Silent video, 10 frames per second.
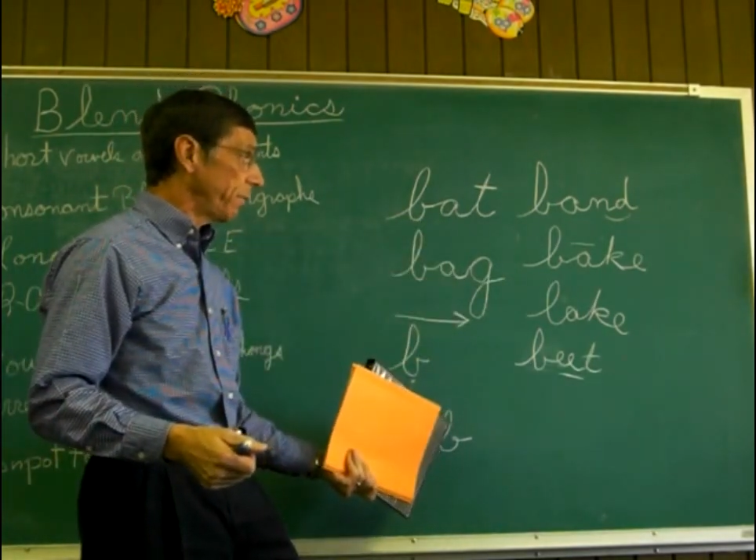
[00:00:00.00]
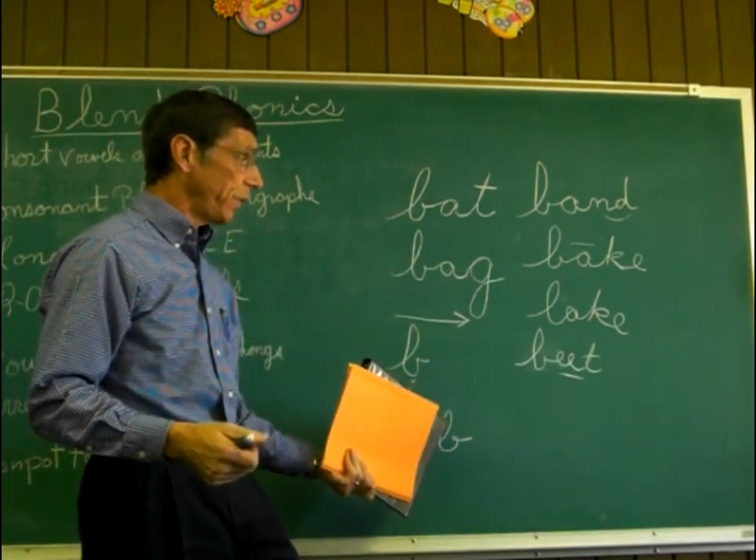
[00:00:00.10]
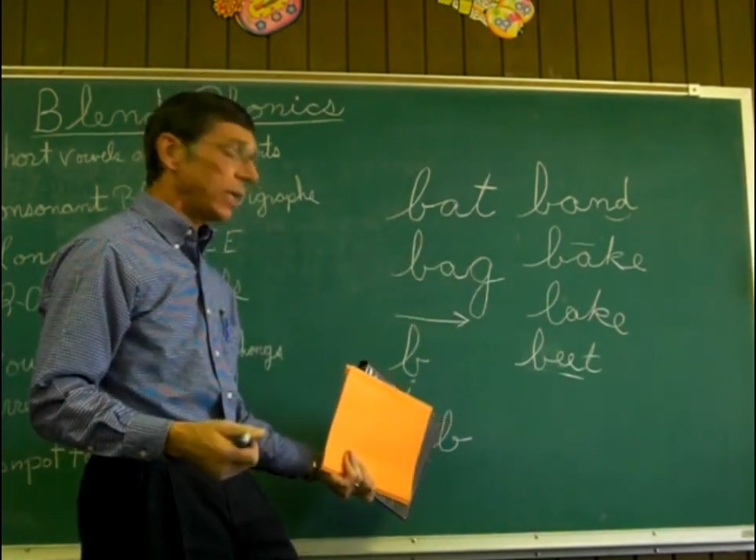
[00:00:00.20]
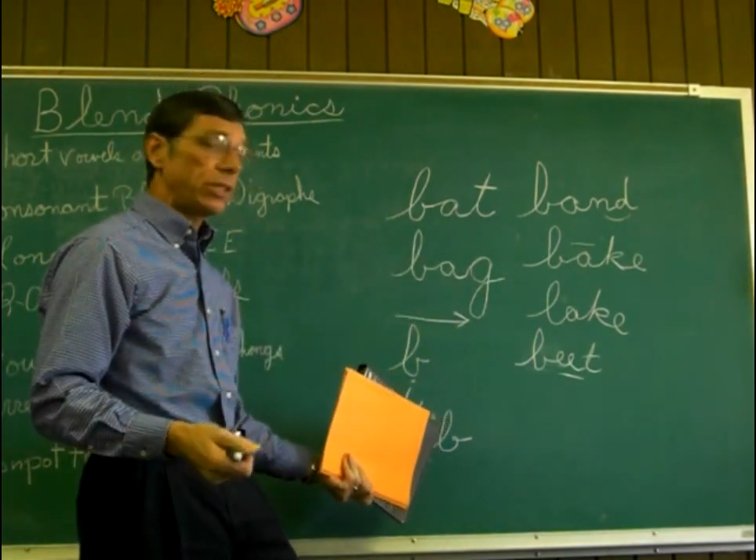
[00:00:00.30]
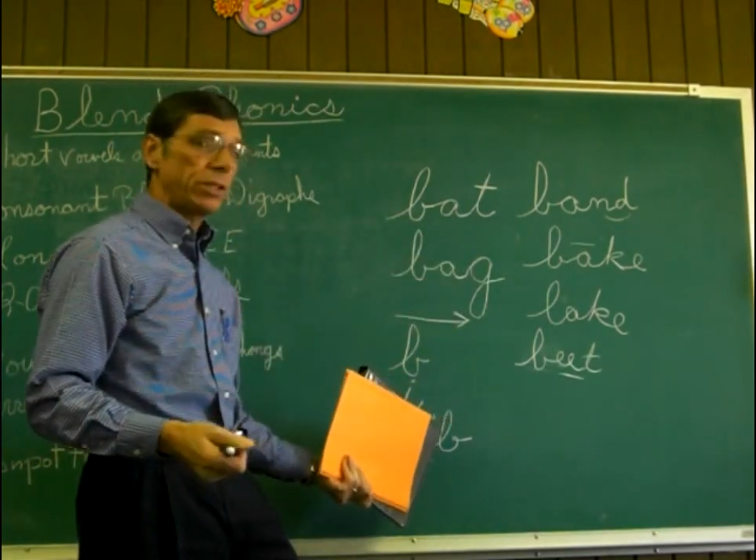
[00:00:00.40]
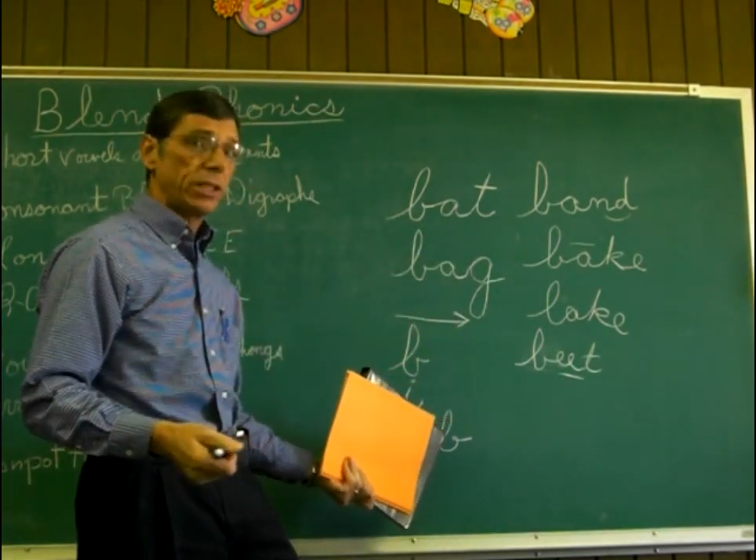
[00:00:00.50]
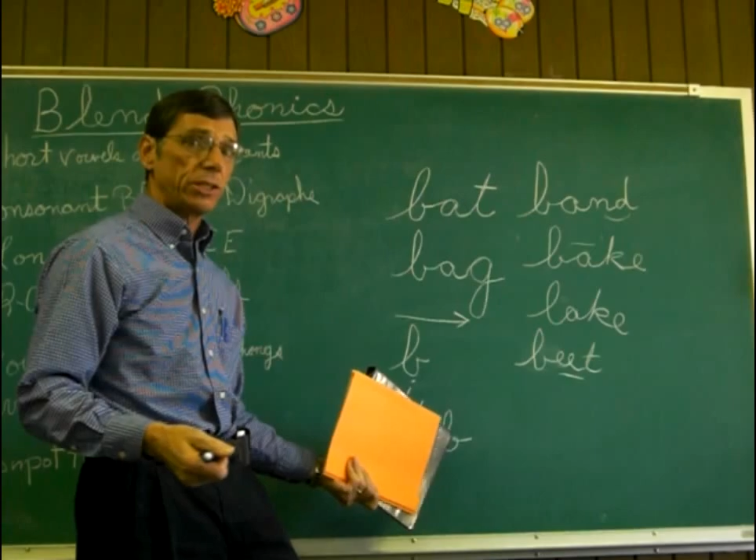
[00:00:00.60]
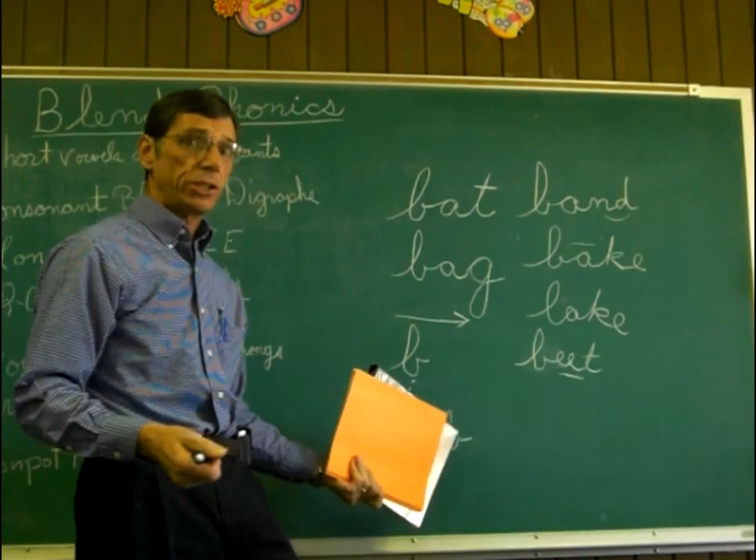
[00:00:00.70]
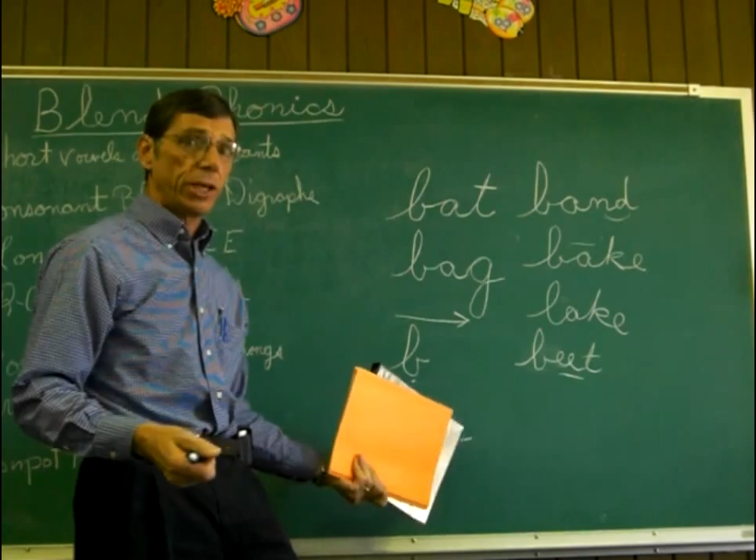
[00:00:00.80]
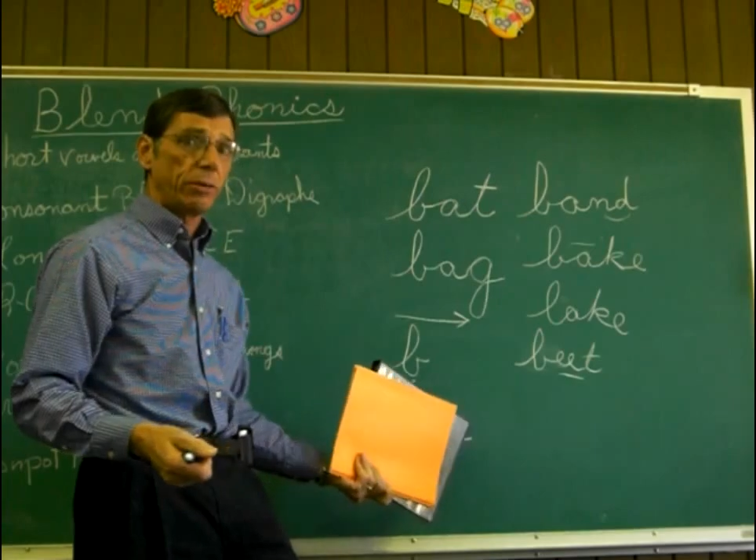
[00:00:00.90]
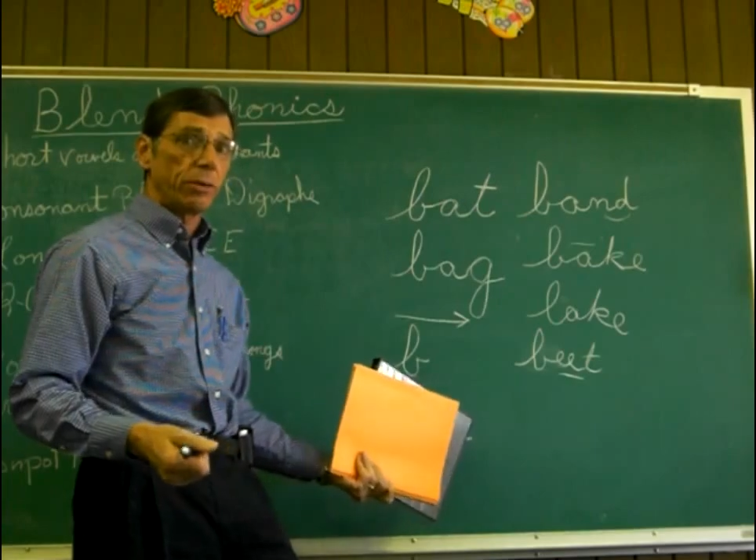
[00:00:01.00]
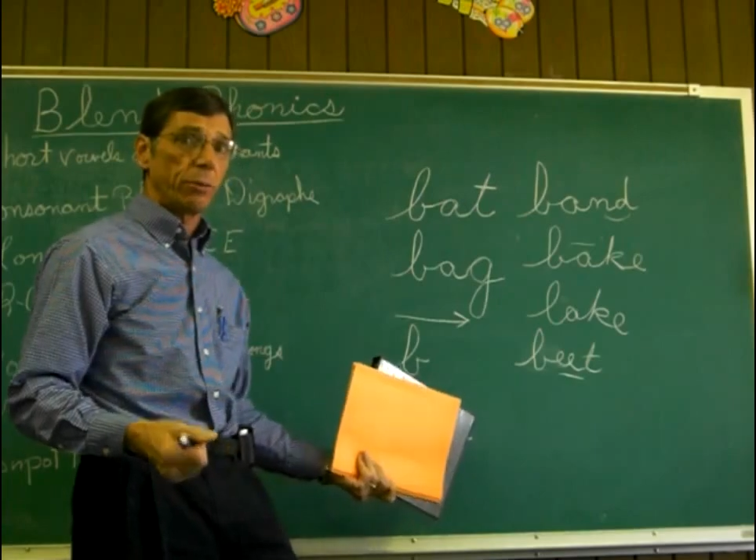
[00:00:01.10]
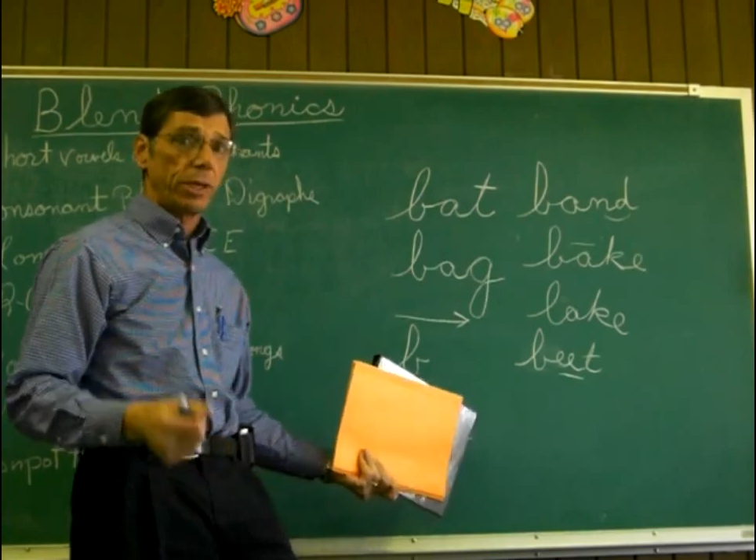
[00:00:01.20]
finish this generally are